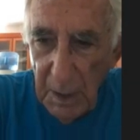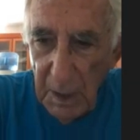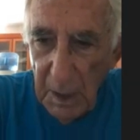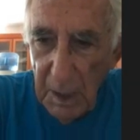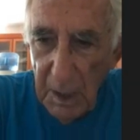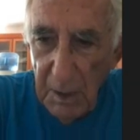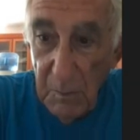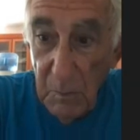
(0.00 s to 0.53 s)

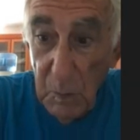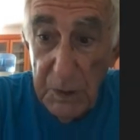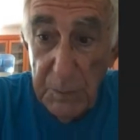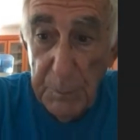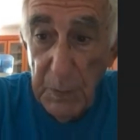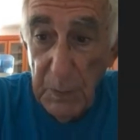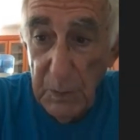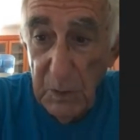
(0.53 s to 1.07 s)
um, was
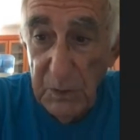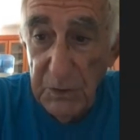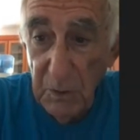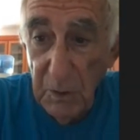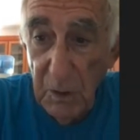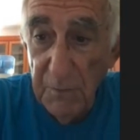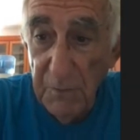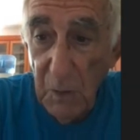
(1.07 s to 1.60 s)

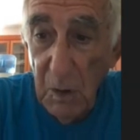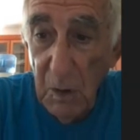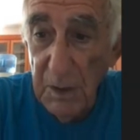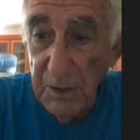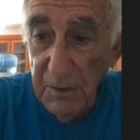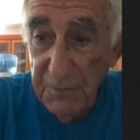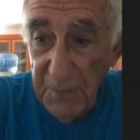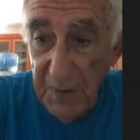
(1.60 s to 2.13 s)
producer of All
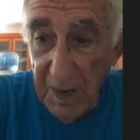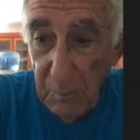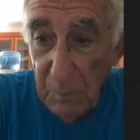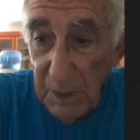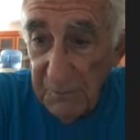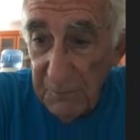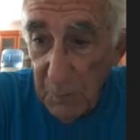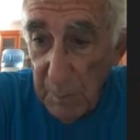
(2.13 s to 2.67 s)
in the
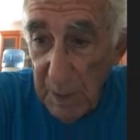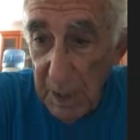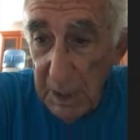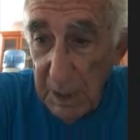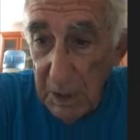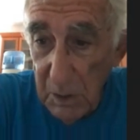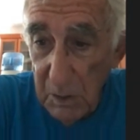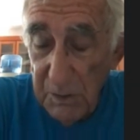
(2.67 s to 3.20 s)
Family for many
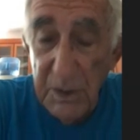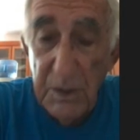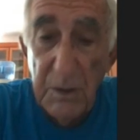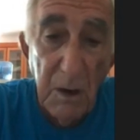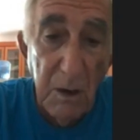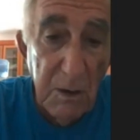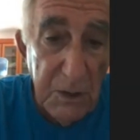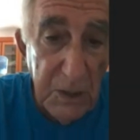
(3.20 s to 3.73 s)
years and
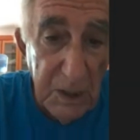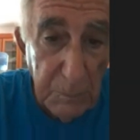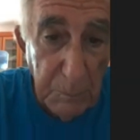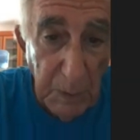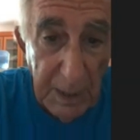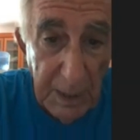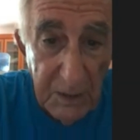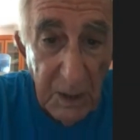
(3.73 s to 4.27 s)
Archie's
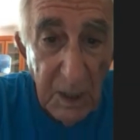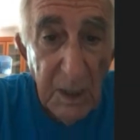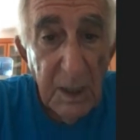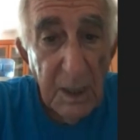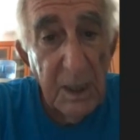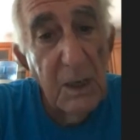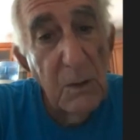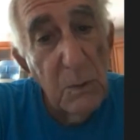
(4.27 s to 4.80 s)
Place,
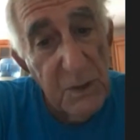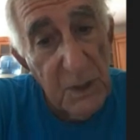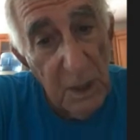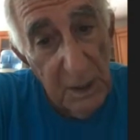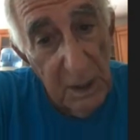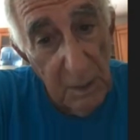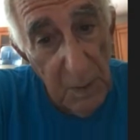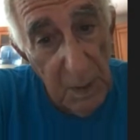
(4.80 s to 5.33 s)
and he was
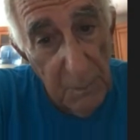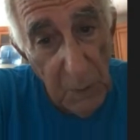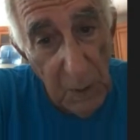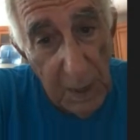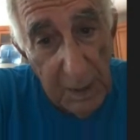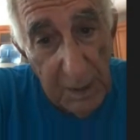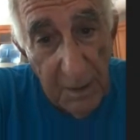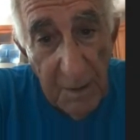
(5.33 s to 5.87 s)
on Give Me a
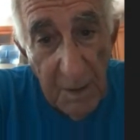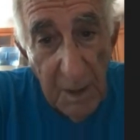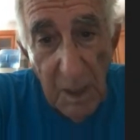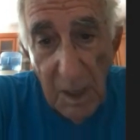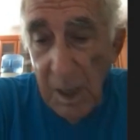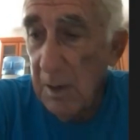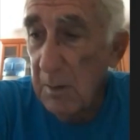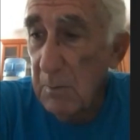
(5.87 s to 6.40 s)
Break.
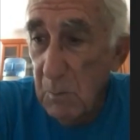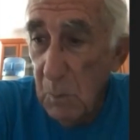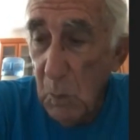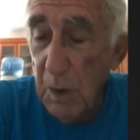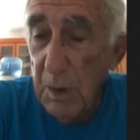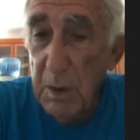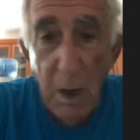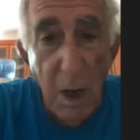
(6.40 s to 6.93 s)
And
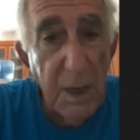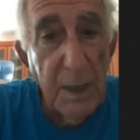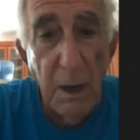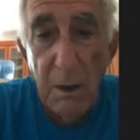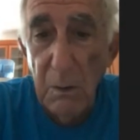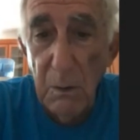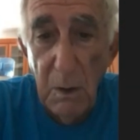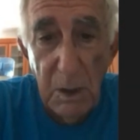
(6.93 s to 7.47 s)
Mort and I
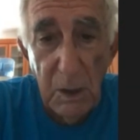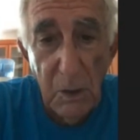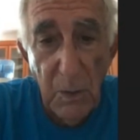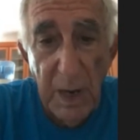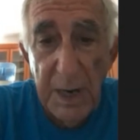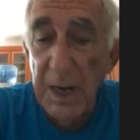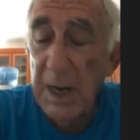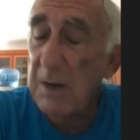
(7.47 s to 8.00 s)
got along
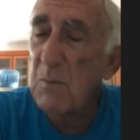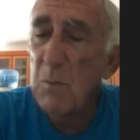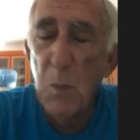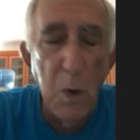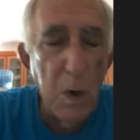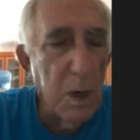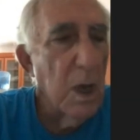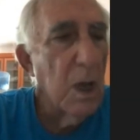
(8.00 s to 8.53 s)
great, and
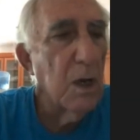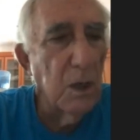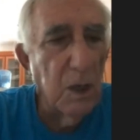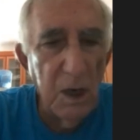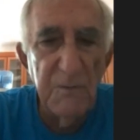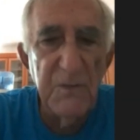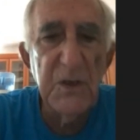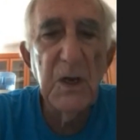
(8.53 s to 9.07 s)
Mort
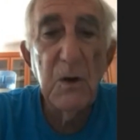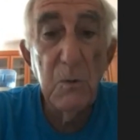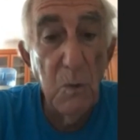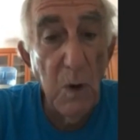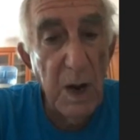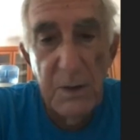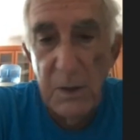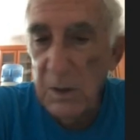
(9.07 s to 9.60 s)
loves
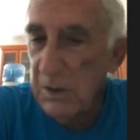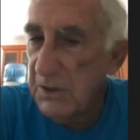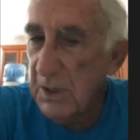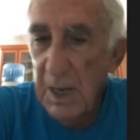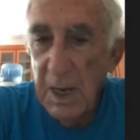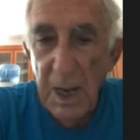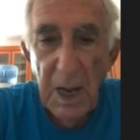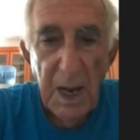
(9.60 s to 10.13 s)
writers.
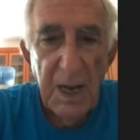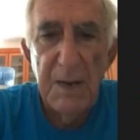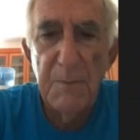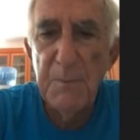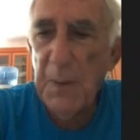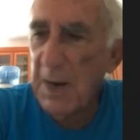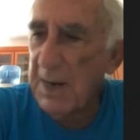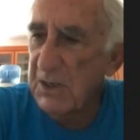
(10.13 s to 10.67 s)
He
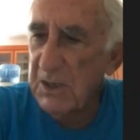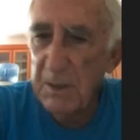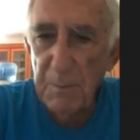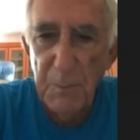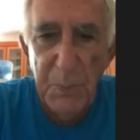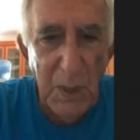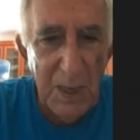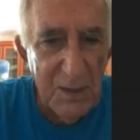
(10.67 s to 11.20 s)
buys them
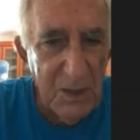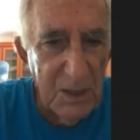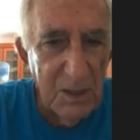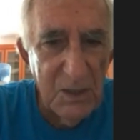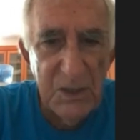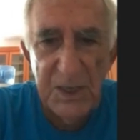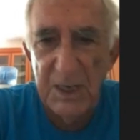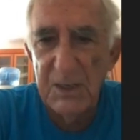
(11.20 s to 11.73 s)
presents,